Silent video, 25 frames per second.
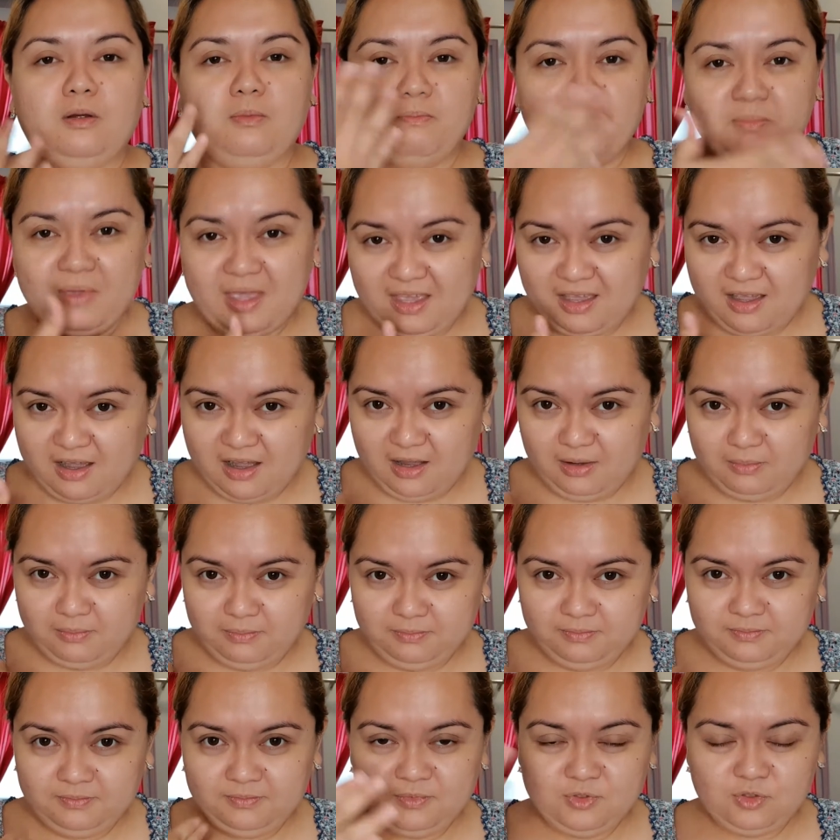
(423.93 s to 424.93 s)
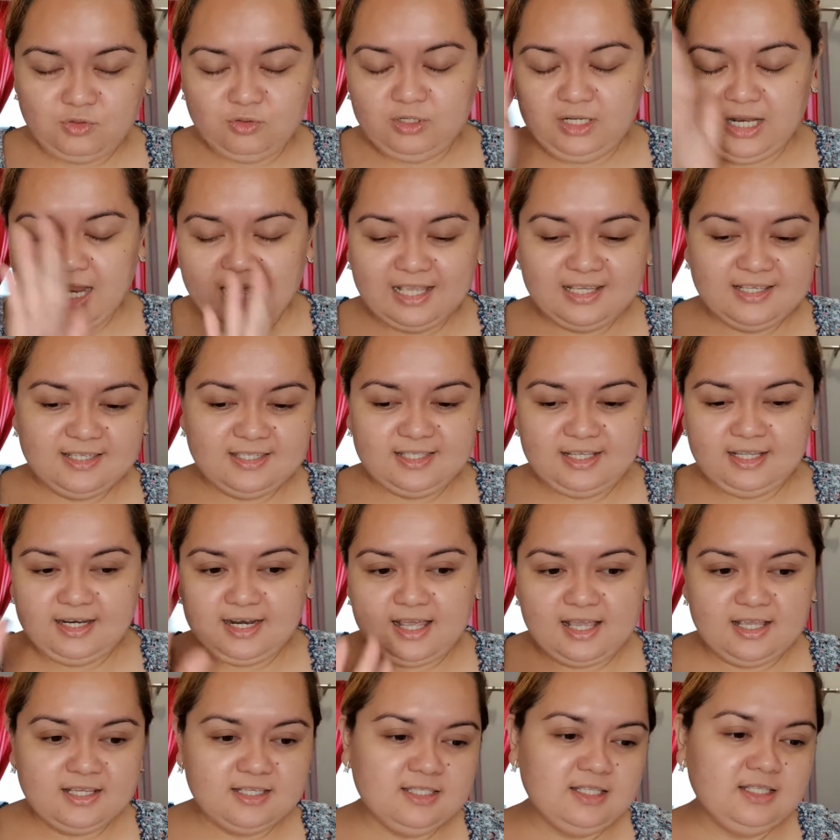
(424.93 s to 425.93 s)
makeup. So last na
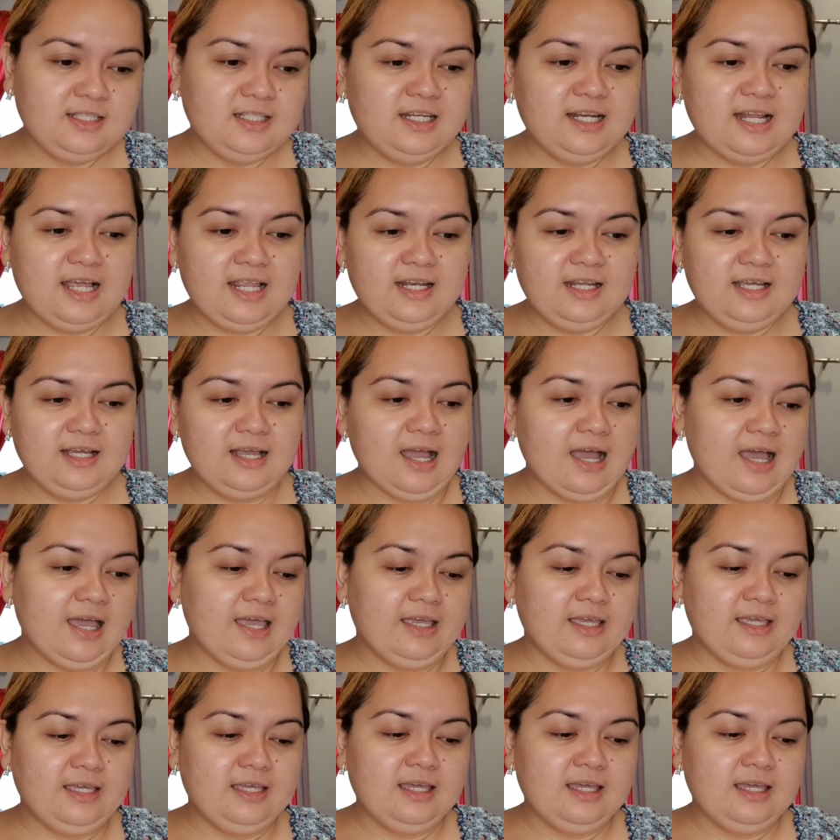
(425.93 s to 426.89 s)
nilalagay